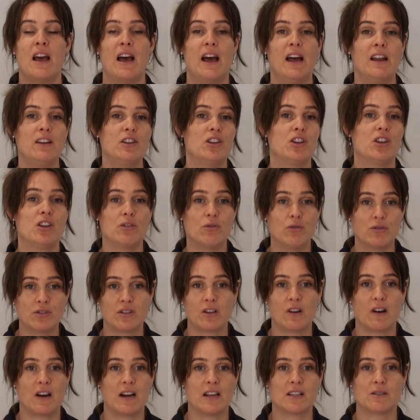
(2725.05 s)
And you can
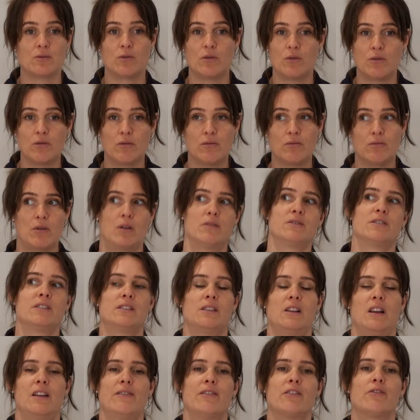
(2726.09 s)
also ask, well, what
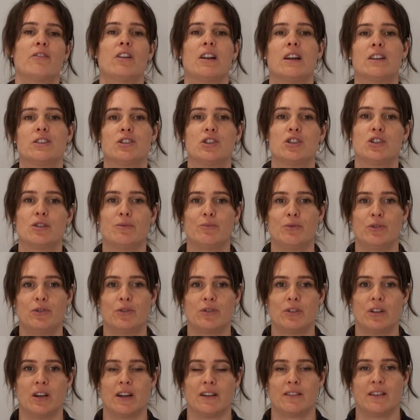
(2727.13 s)
does a loving relationship
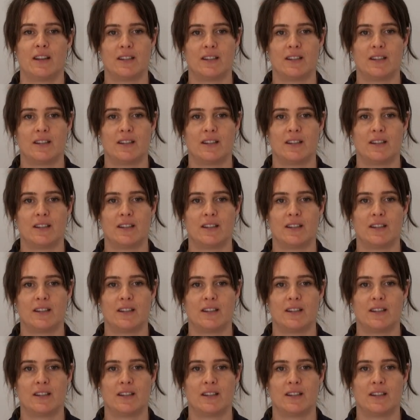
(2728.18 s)
look like?